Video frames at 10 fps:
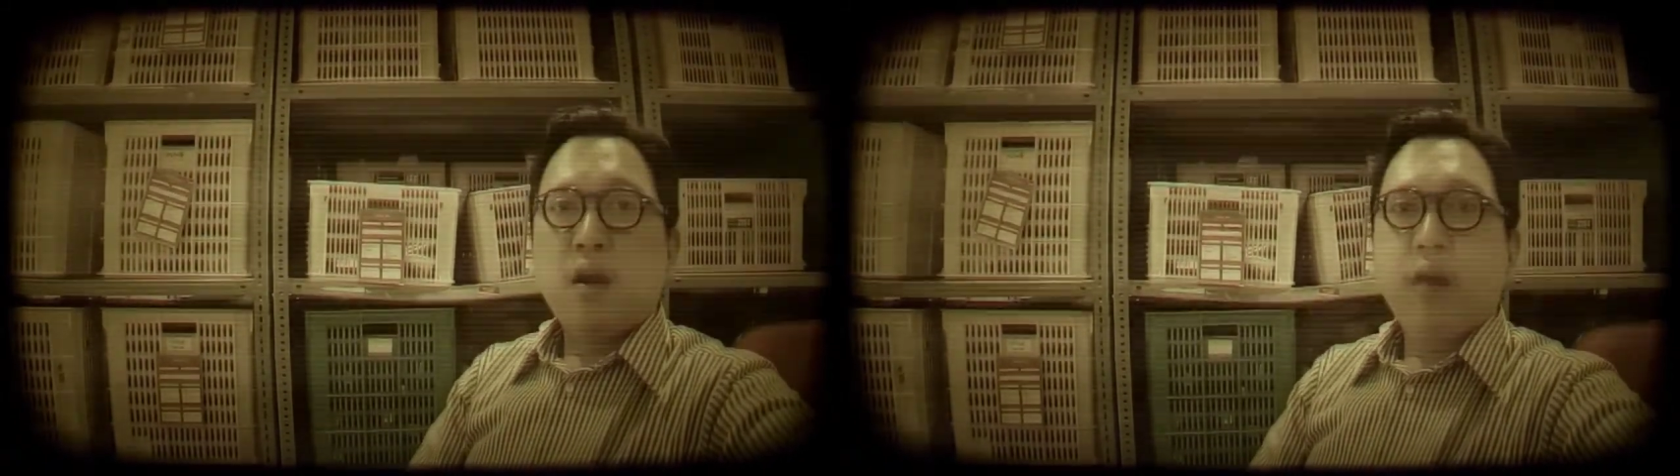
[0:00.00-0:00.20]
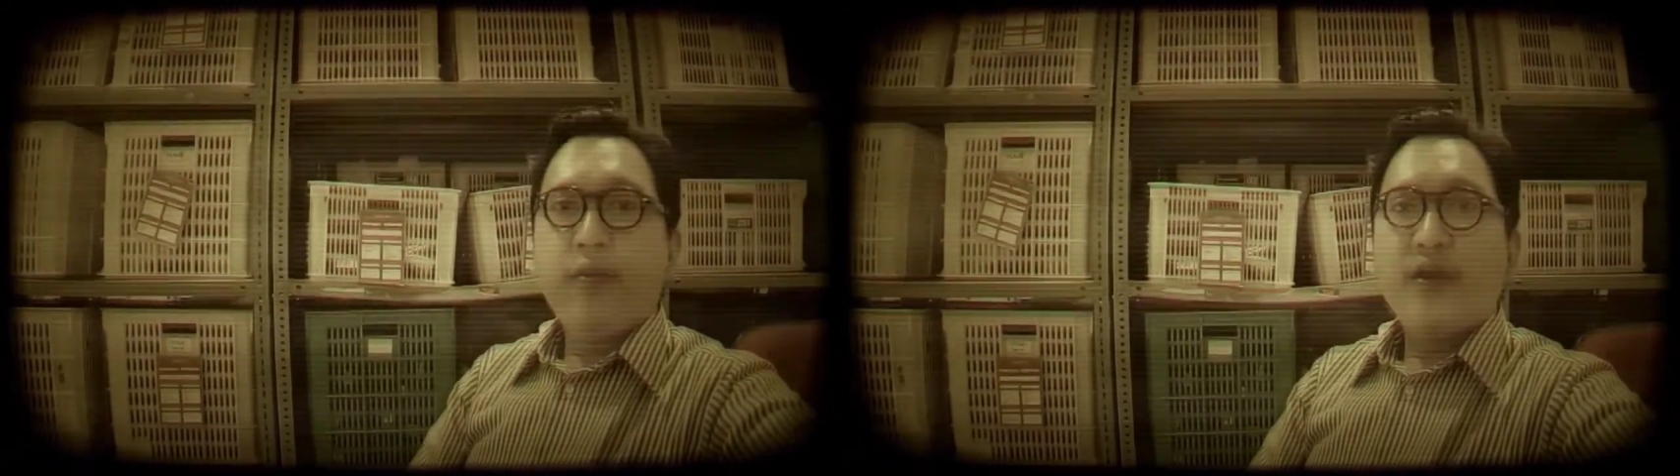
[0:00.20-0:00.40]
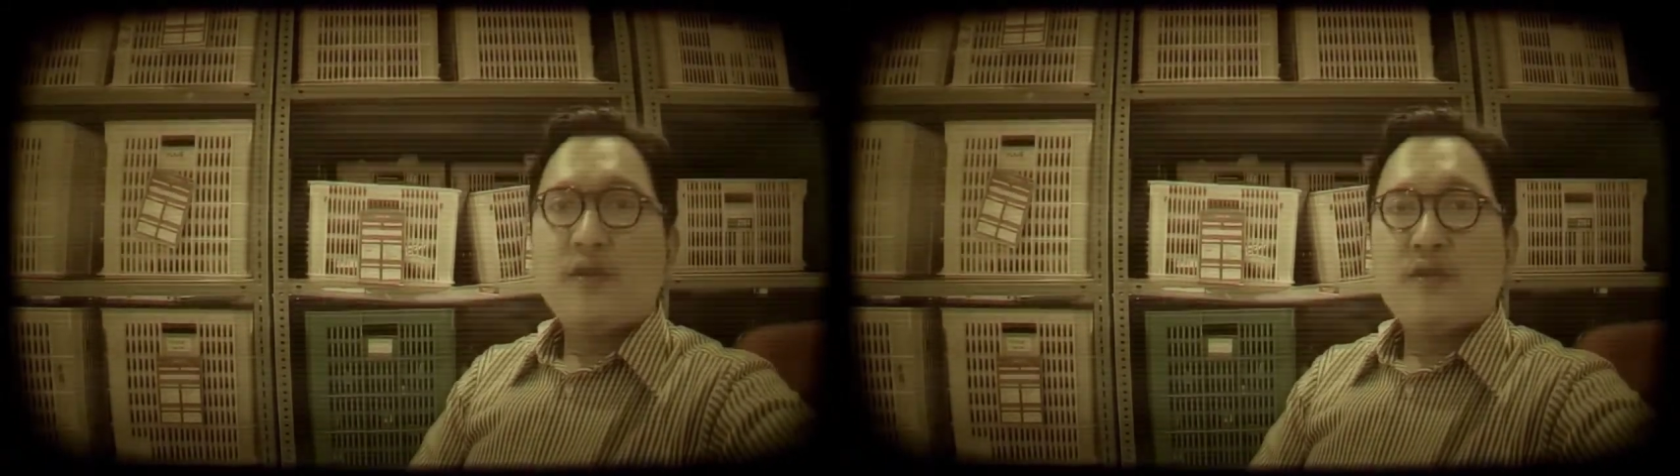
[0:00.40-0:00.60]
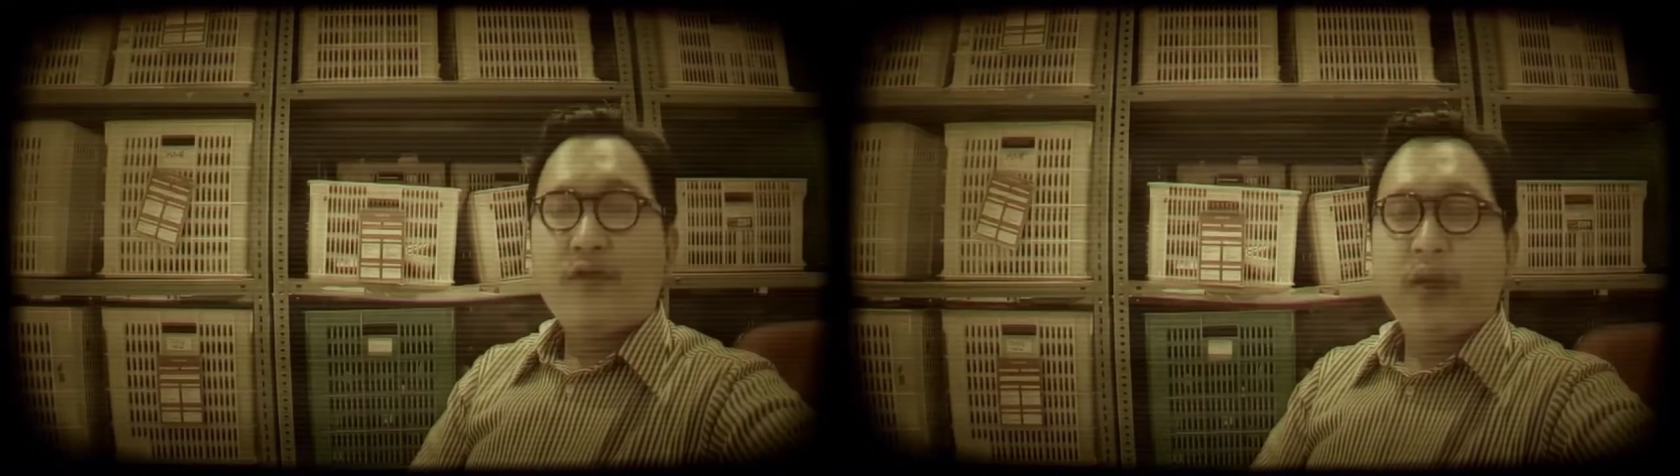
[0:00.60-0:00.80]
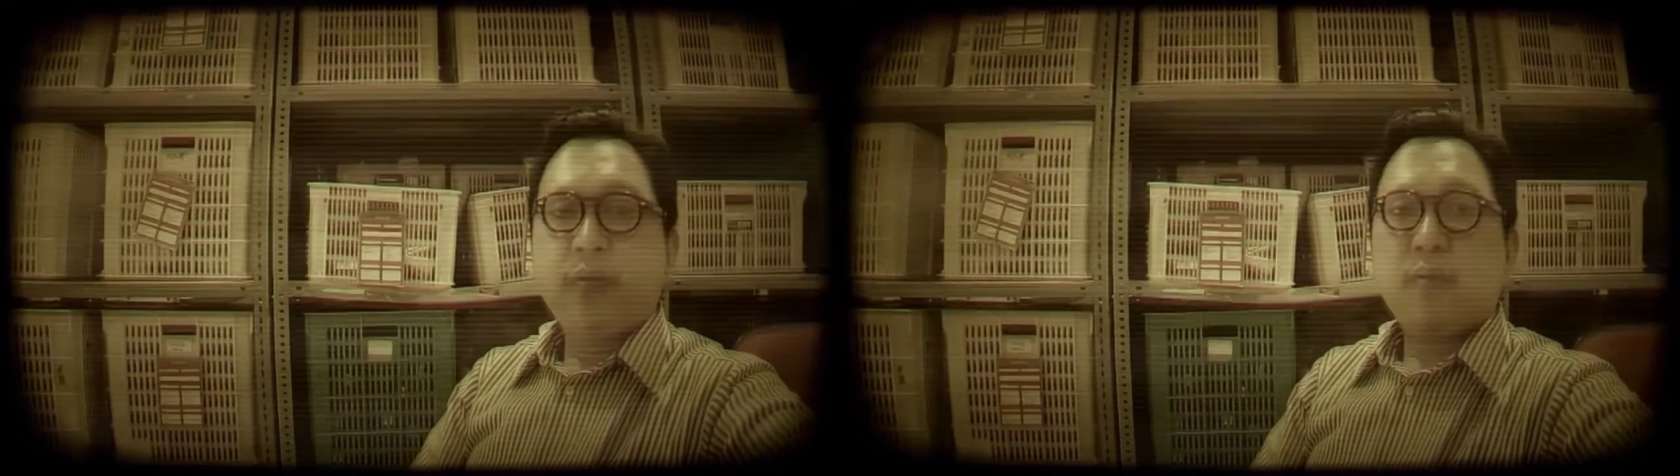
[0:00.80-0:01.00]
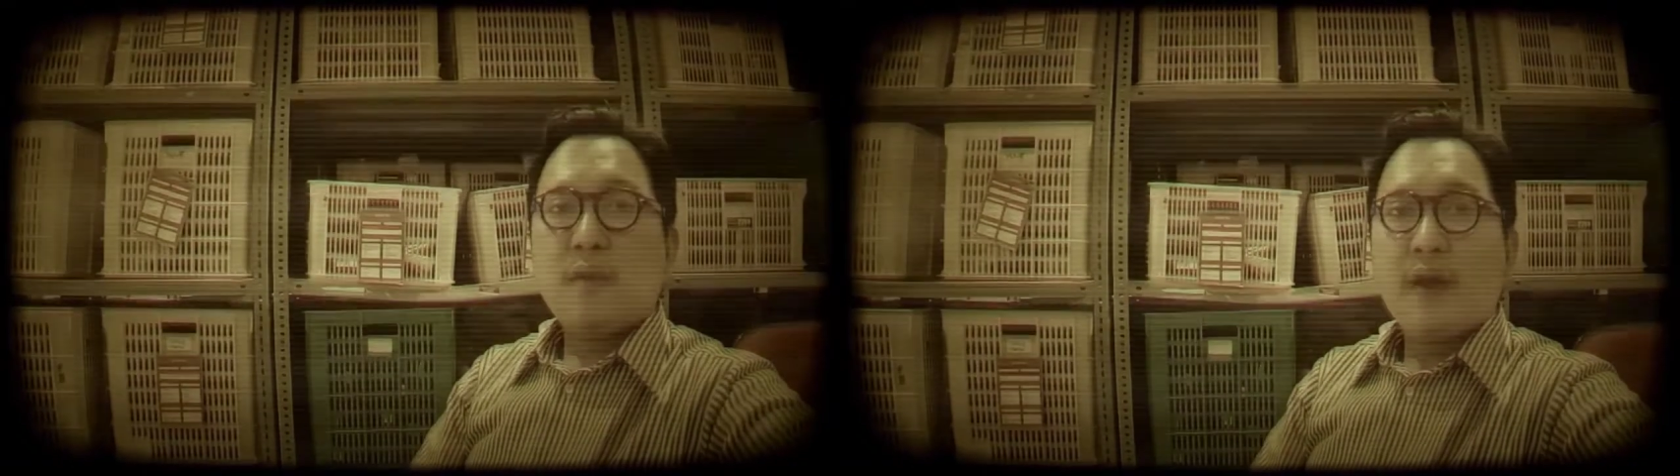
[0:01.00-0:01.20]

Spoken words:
a business trip